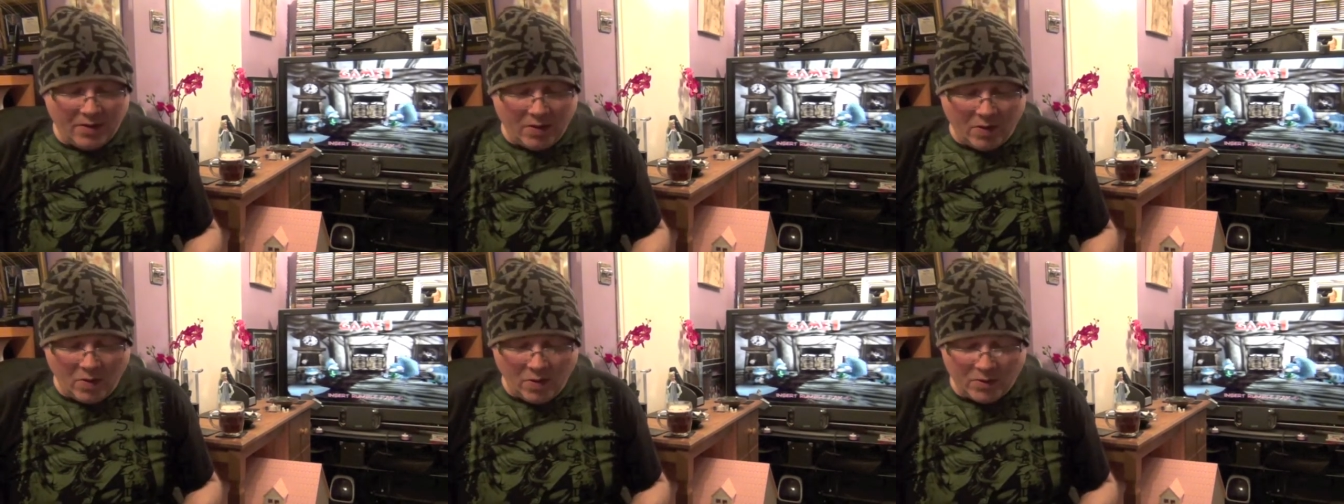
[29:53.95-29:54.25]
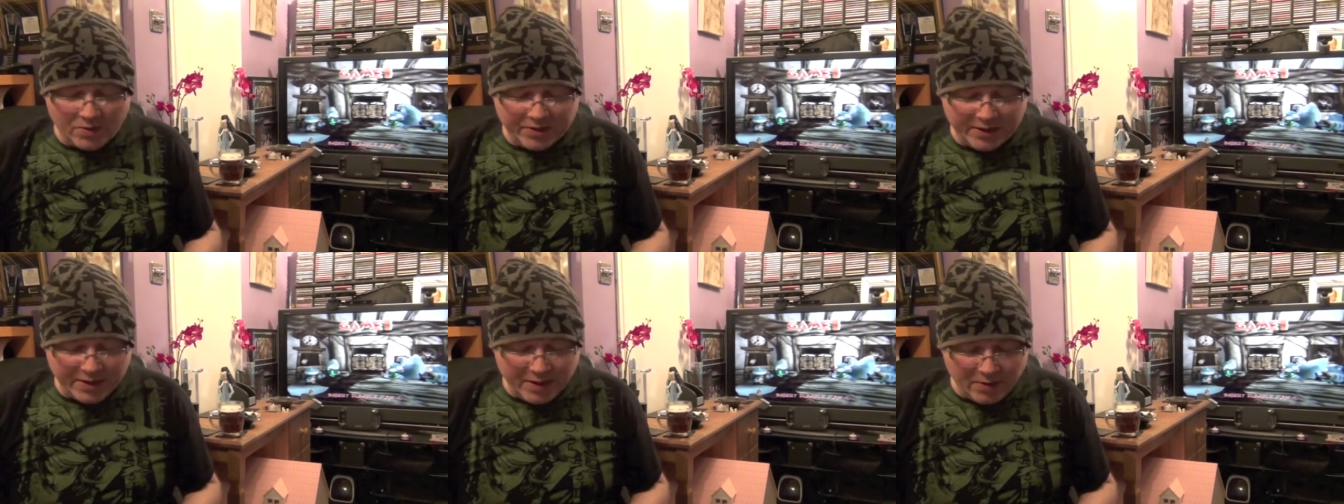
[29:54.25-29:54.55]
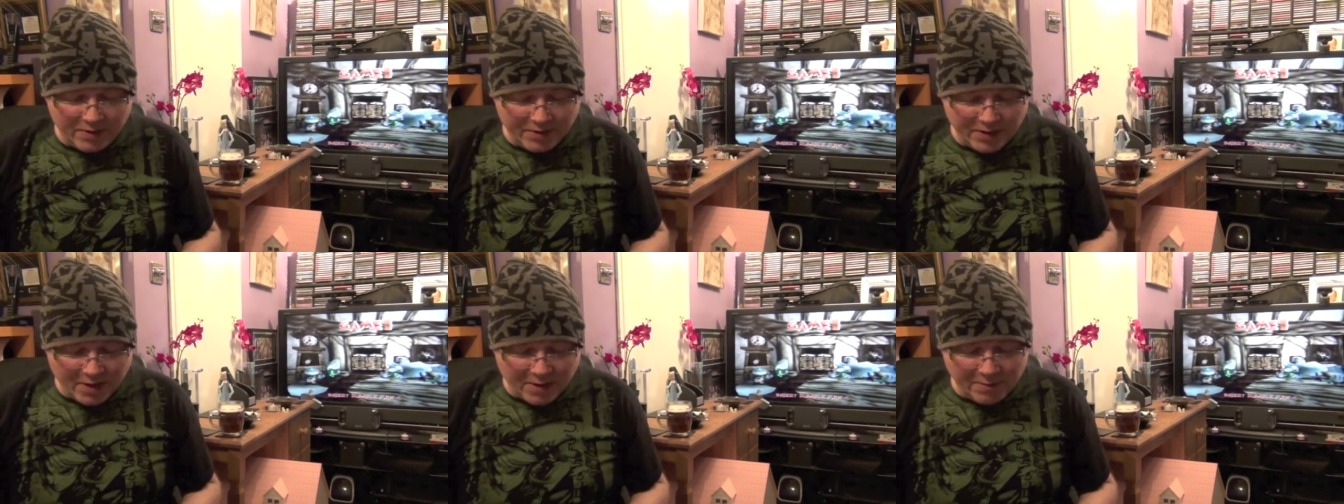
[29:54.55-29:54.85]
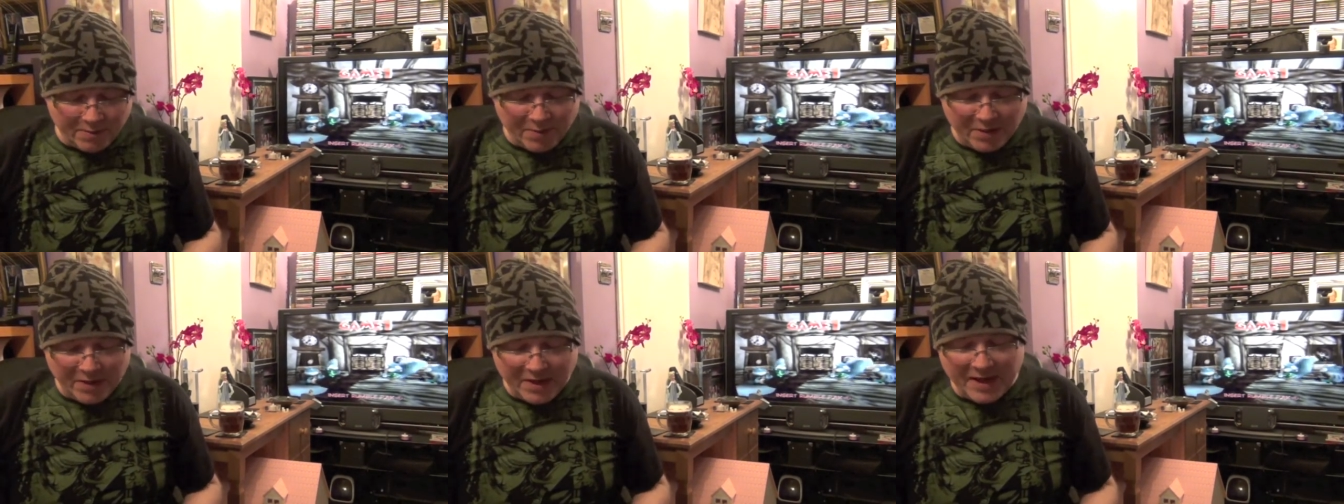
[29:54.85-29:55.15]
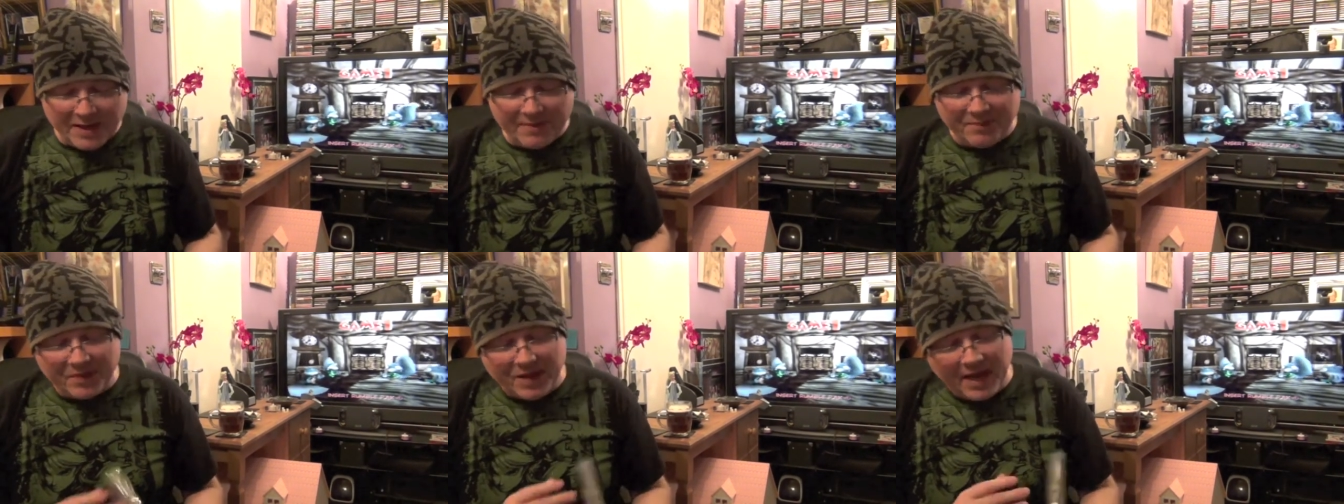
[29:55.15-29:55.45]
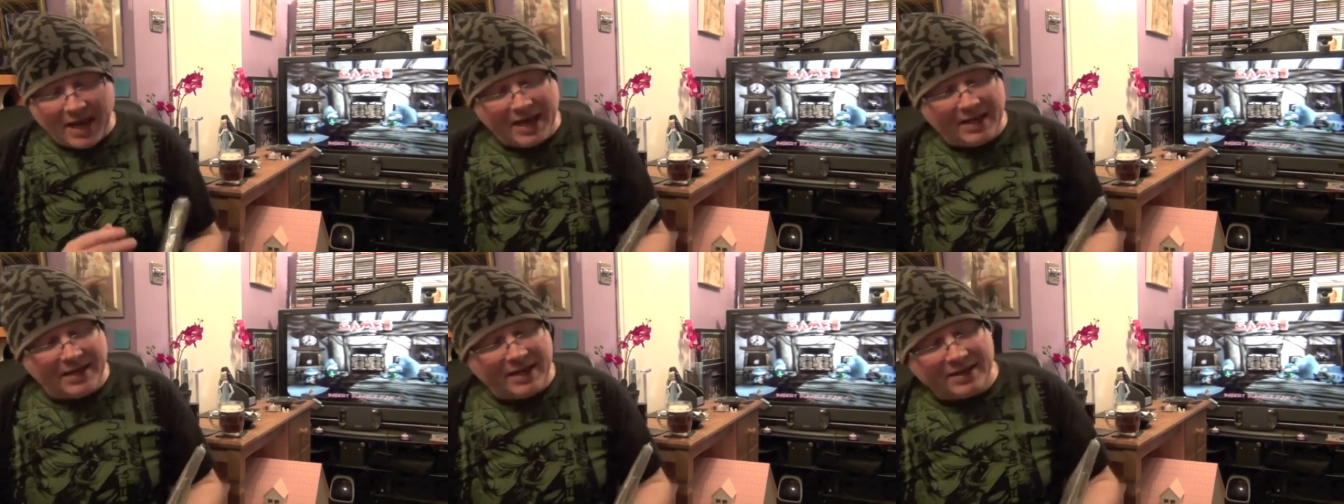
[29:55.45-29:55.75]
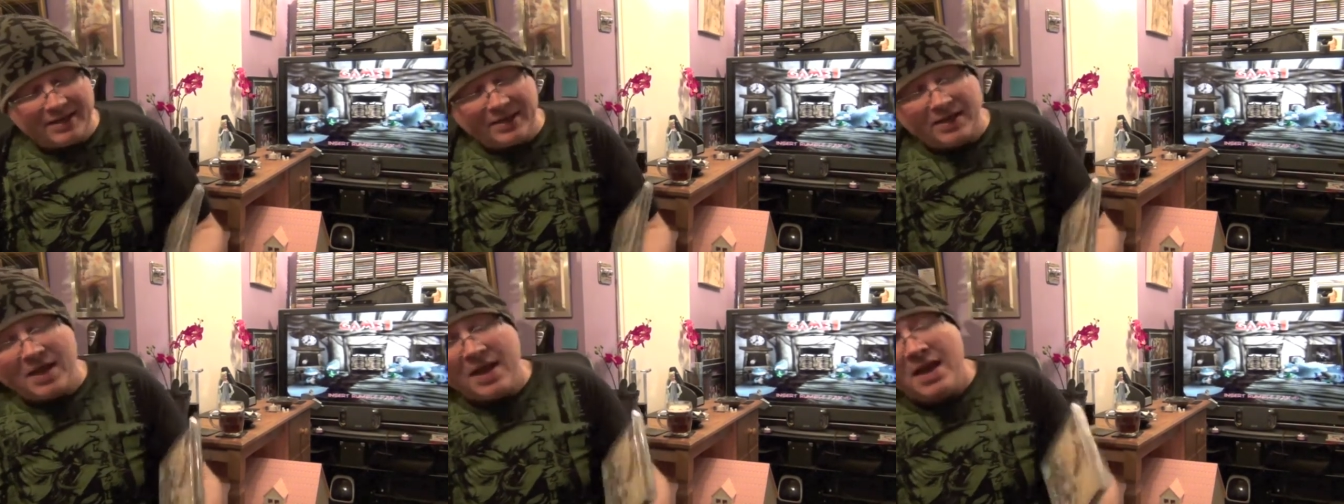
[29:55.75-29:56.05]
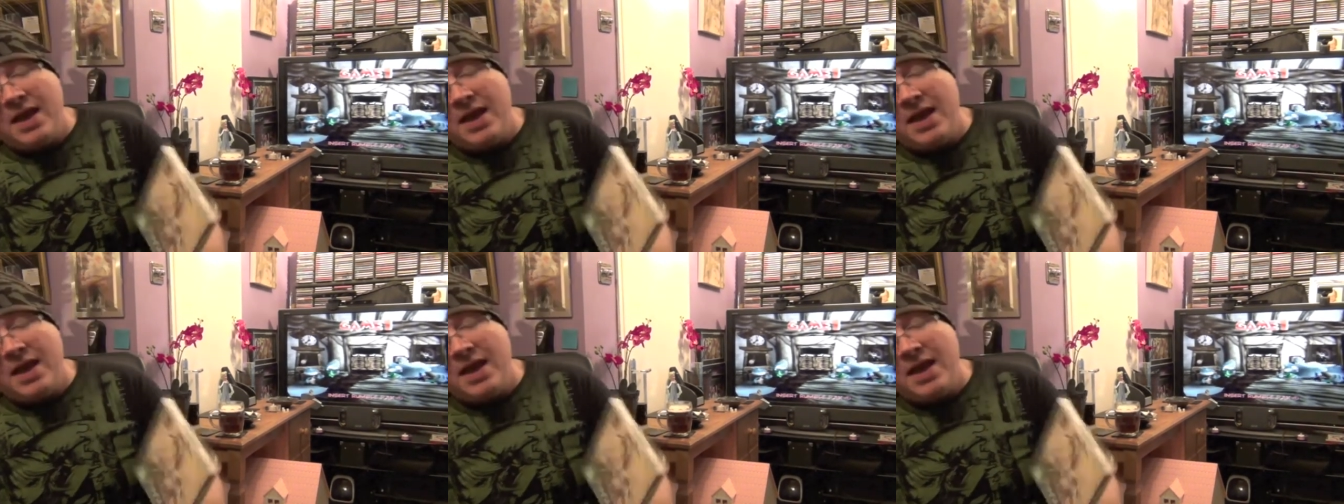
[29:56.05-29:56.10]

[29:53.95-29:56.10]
all sealed and complete, and it's